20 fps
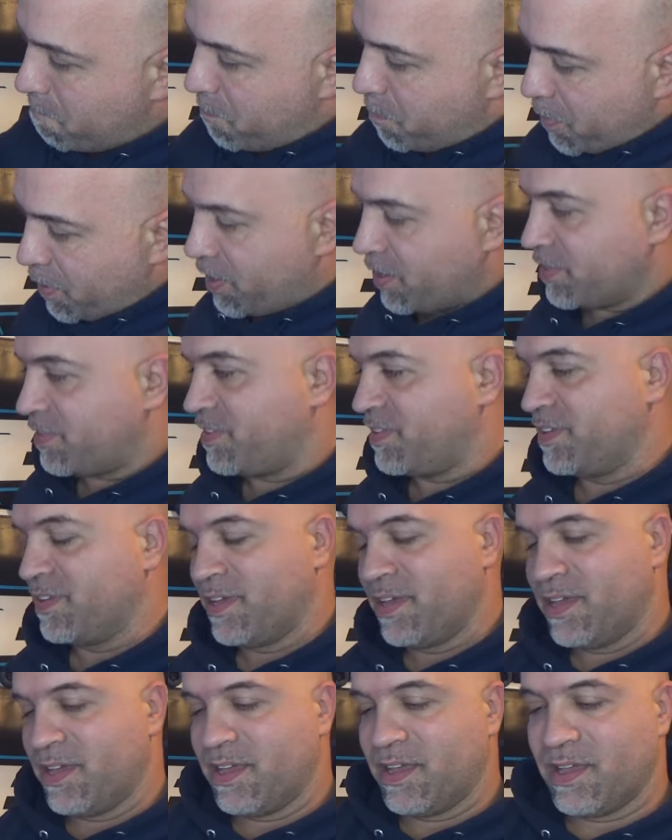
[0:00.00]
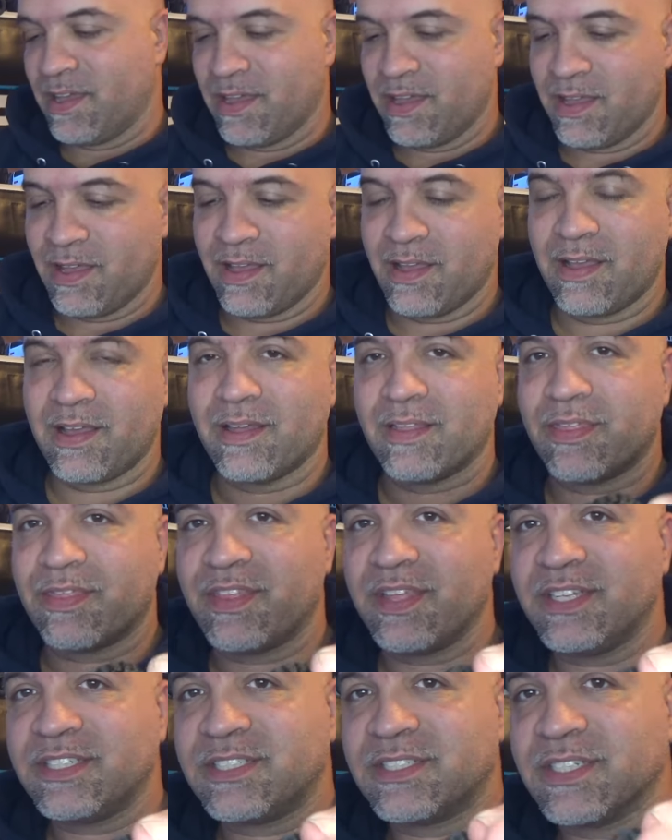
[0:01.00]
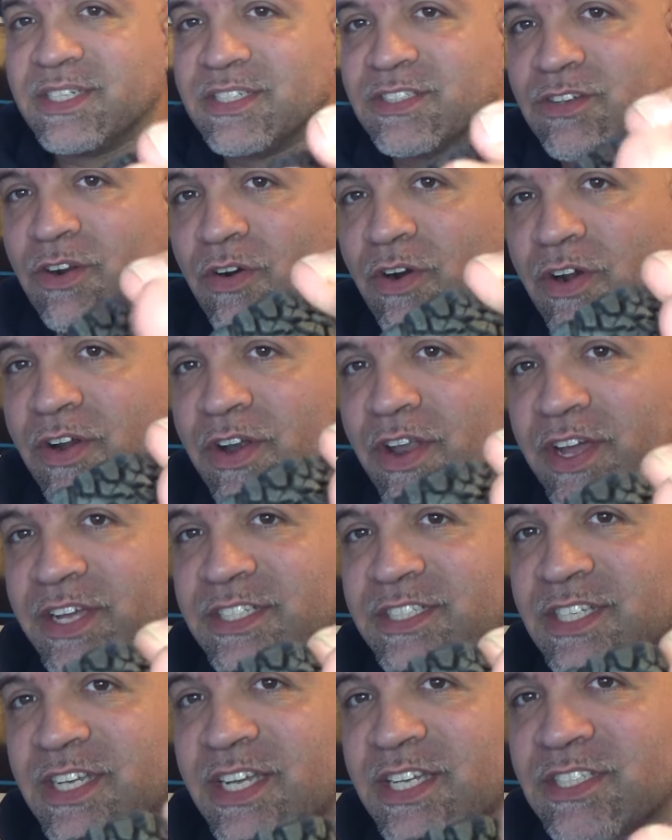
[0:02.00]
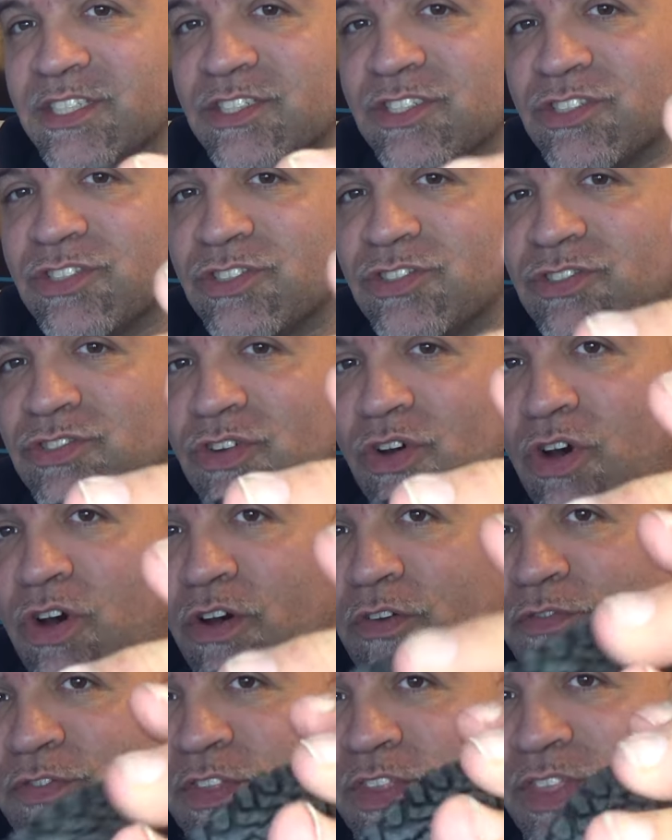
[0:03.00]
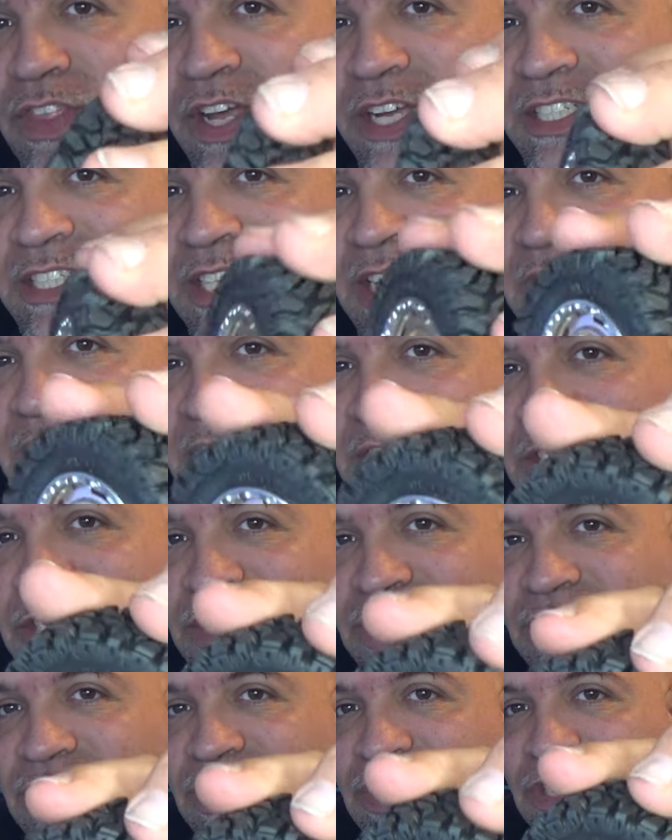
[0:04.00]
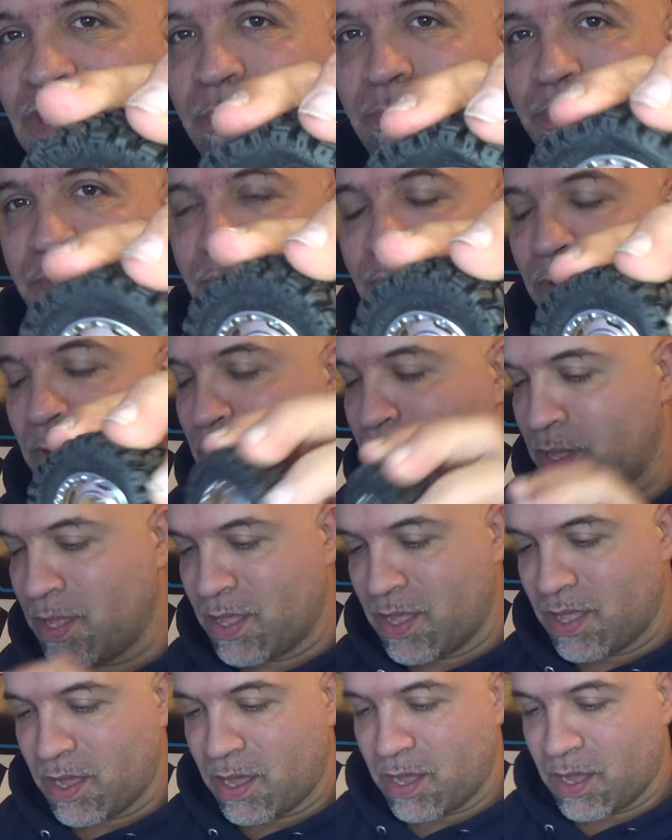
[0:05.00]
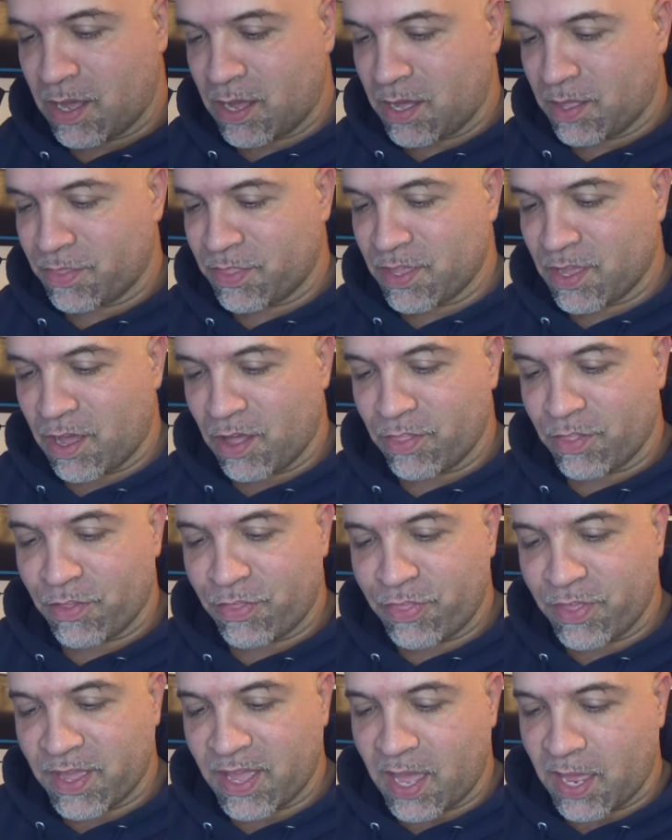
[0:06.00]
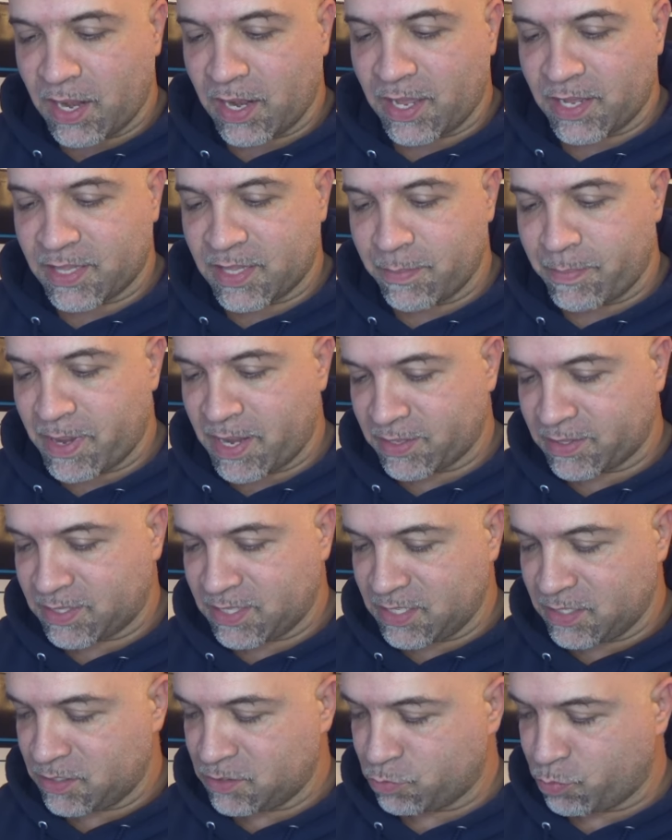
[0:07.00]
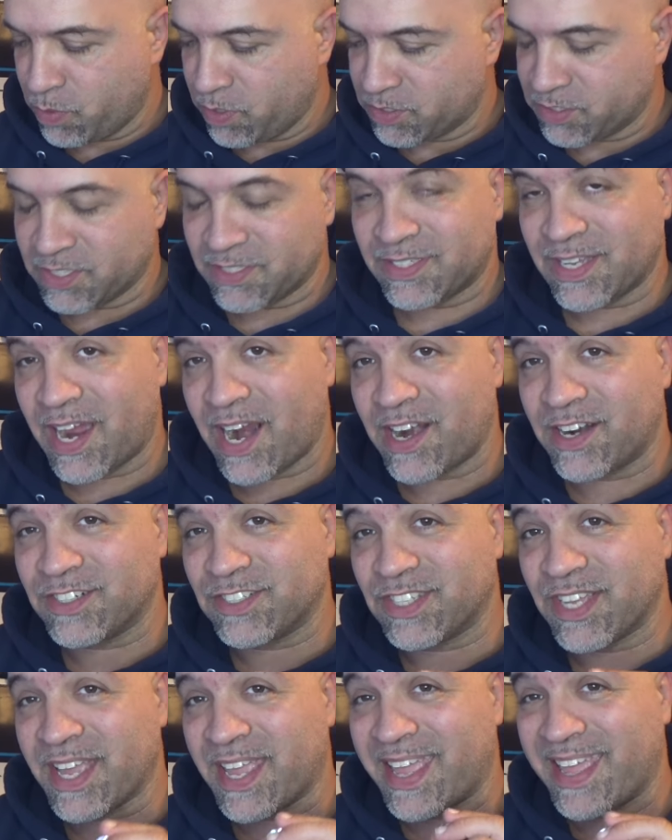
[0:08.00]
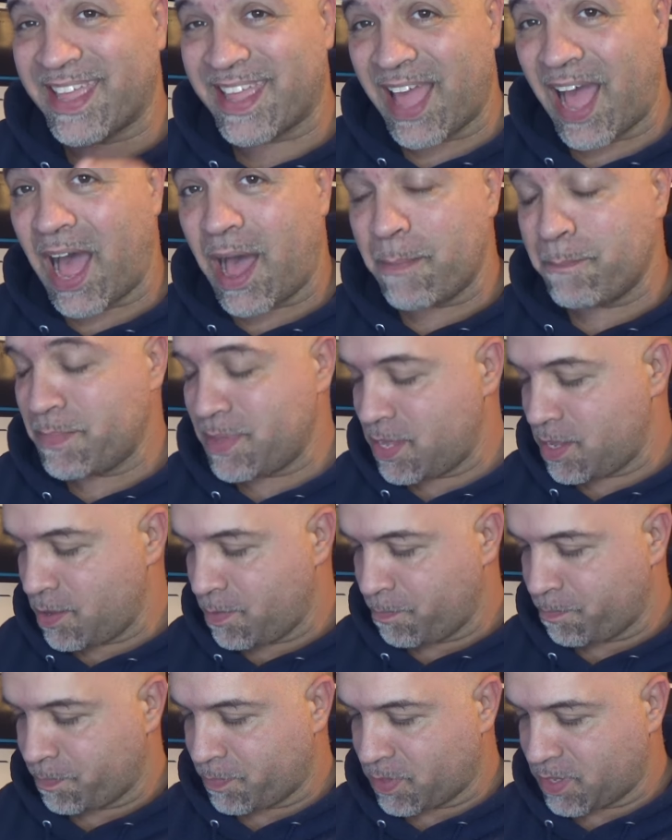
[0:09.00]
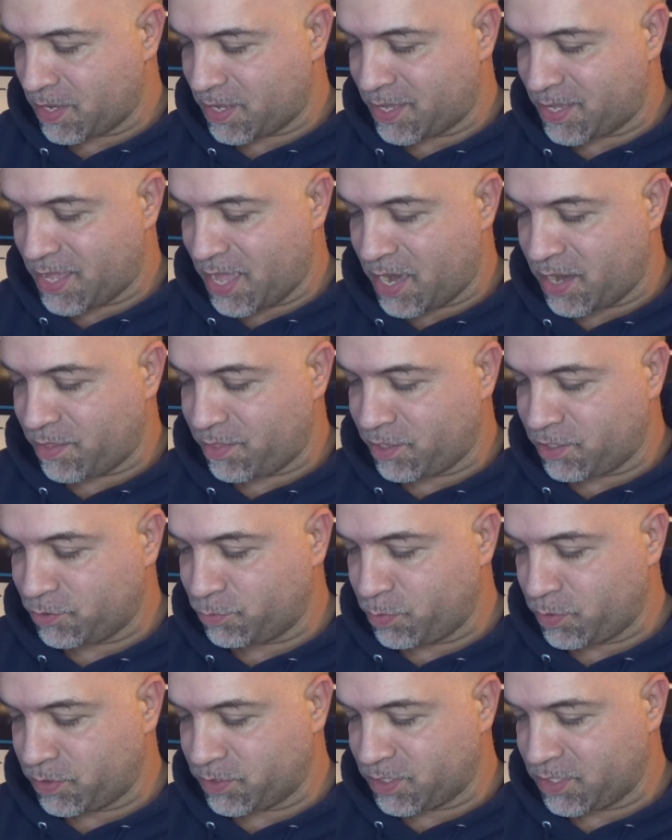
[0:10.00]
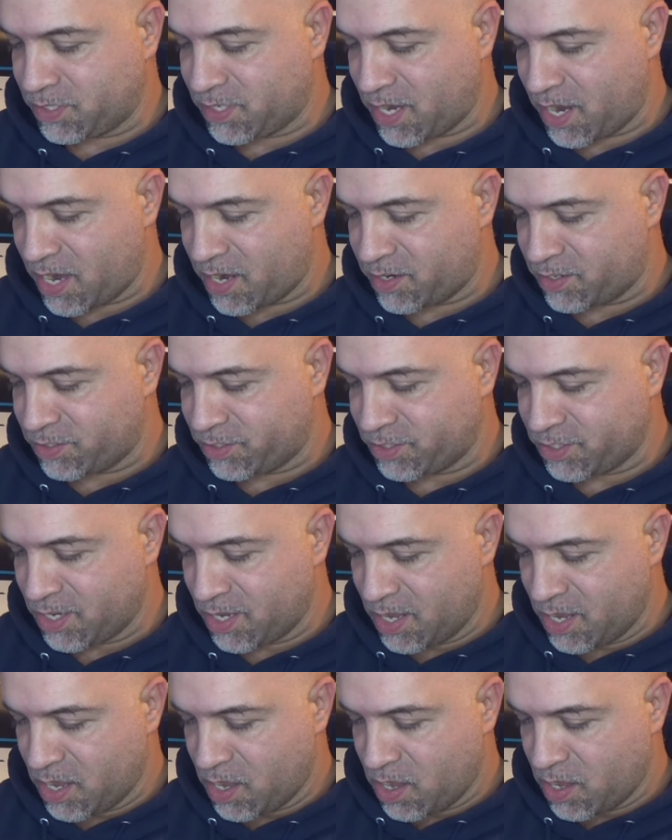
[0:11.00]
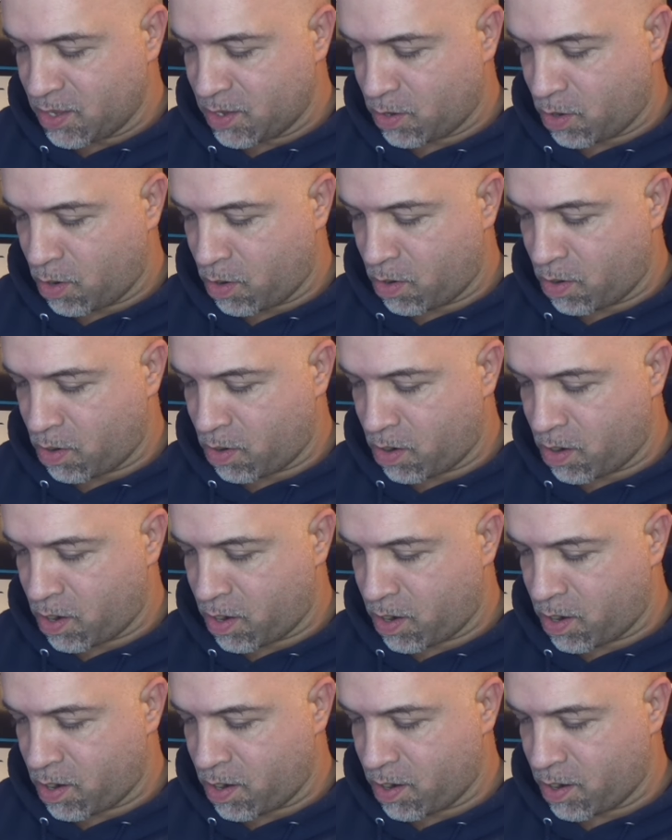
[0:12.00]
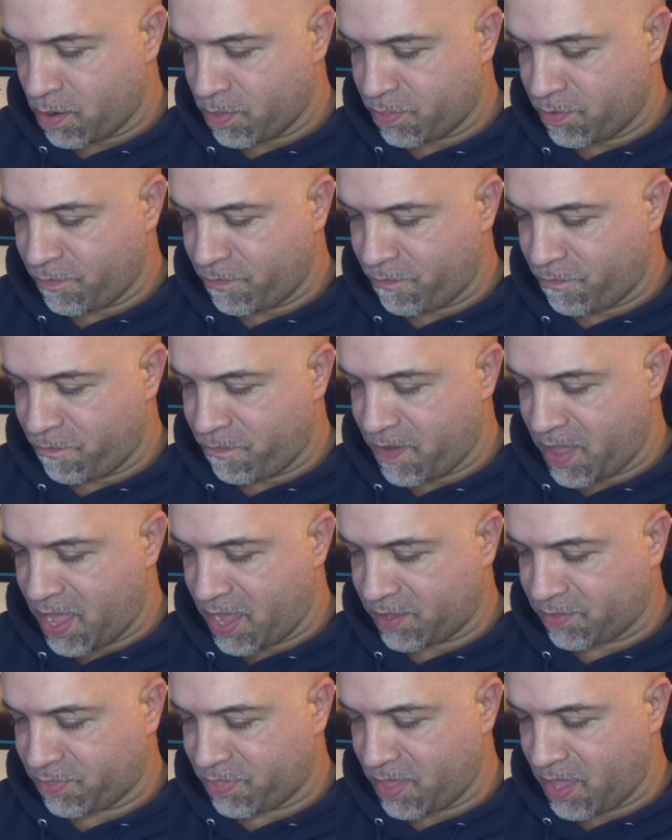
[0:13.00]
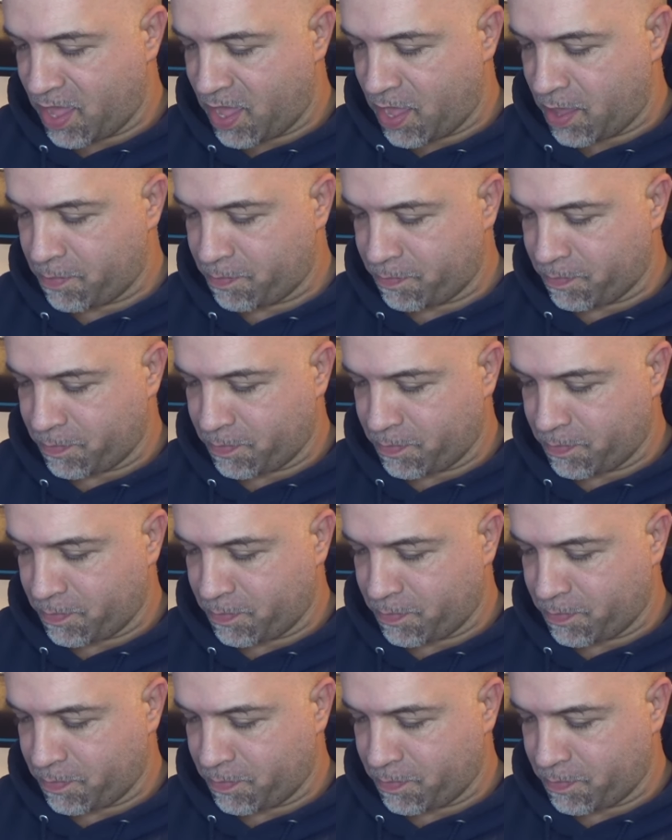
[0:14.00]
but these things are nice and soft, nice and supple. The other thing I liked about these wheels and tires that got me to getting these wheels and tires are the fact that